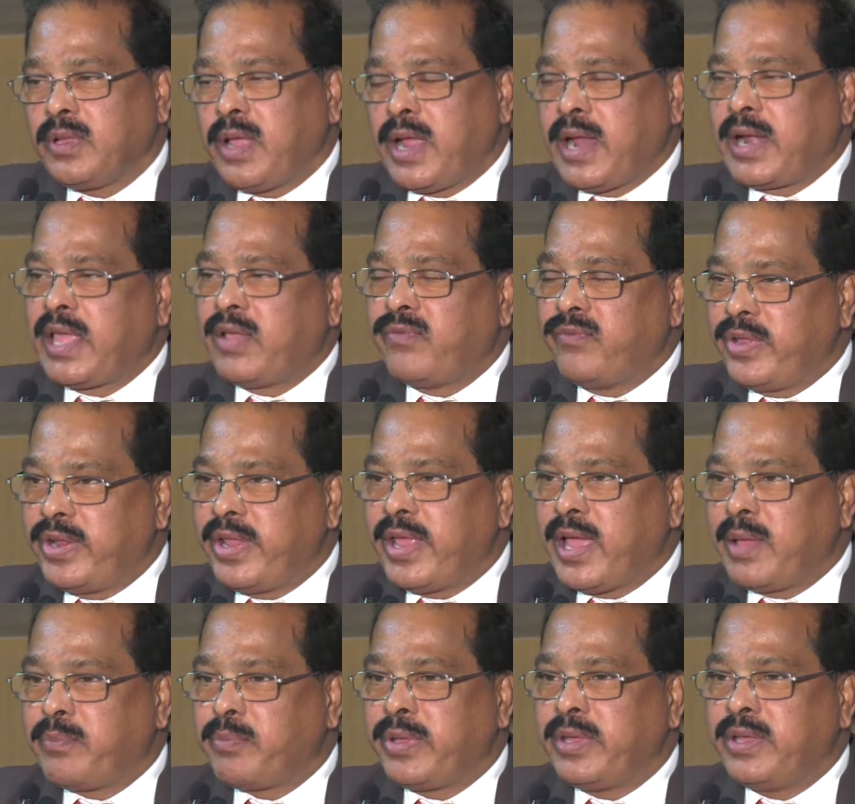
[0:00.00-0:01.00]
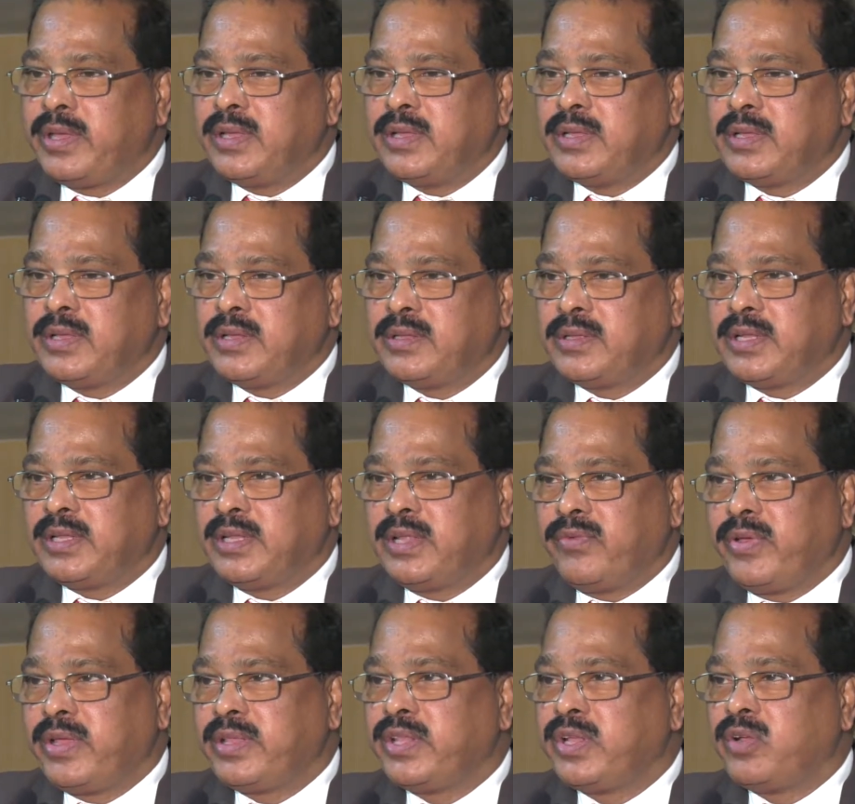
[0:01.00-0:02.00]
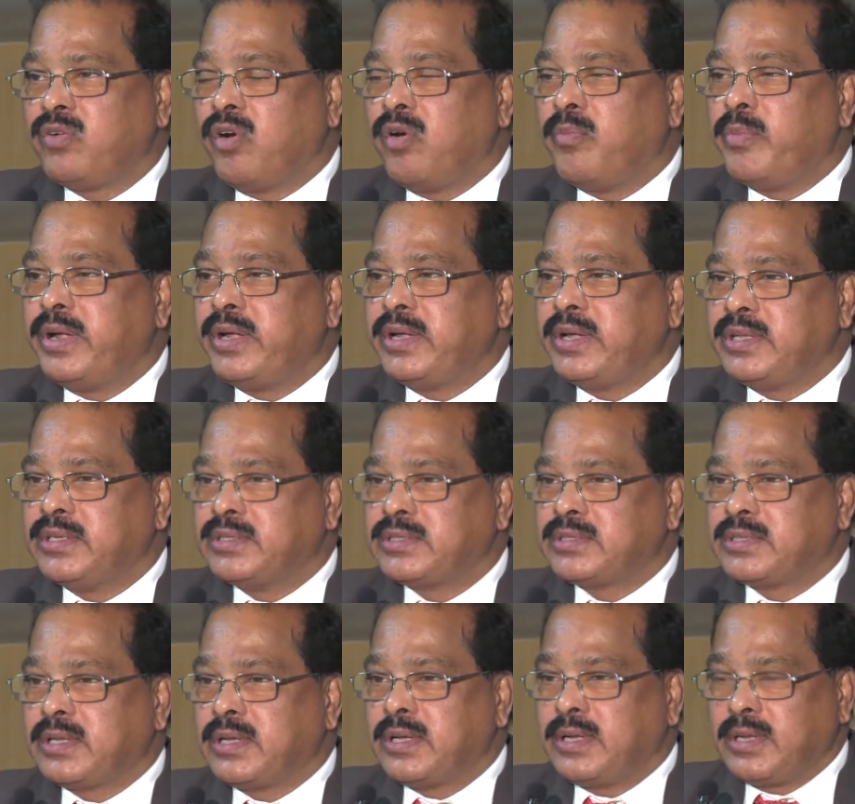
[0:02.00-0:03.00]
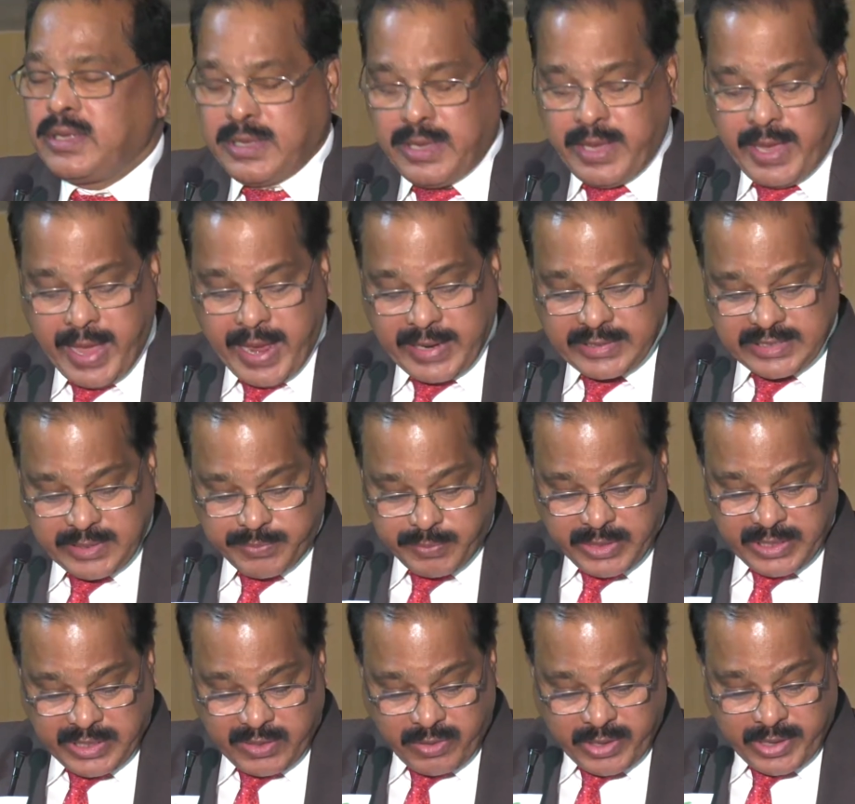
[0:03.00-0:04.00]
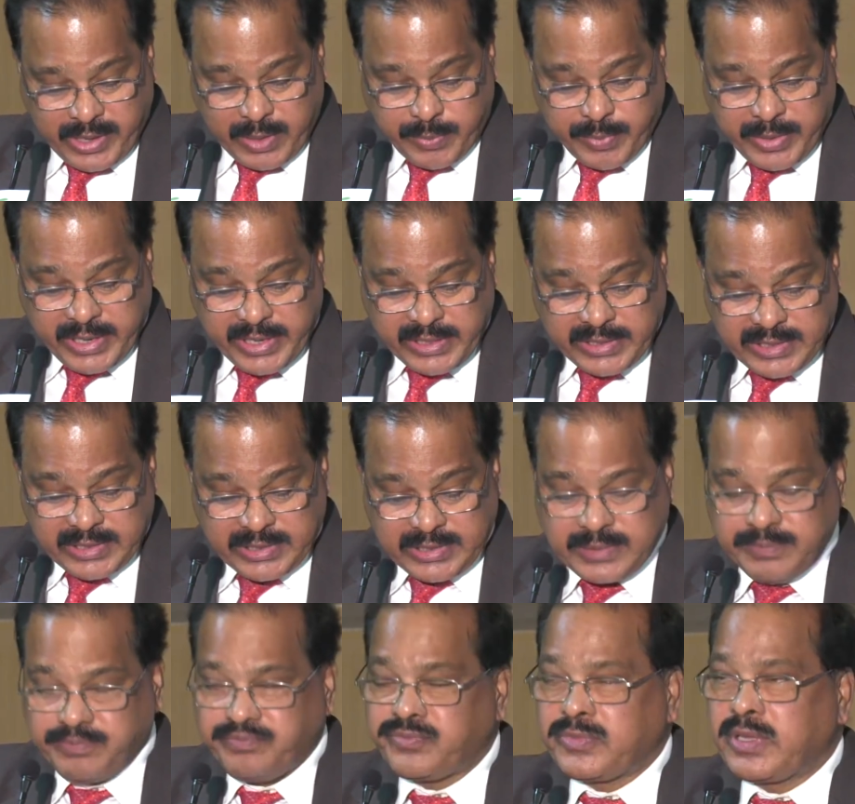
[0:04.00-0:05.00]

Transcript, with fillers: And I am very happy that the way the government is uh, accepting our recommendations.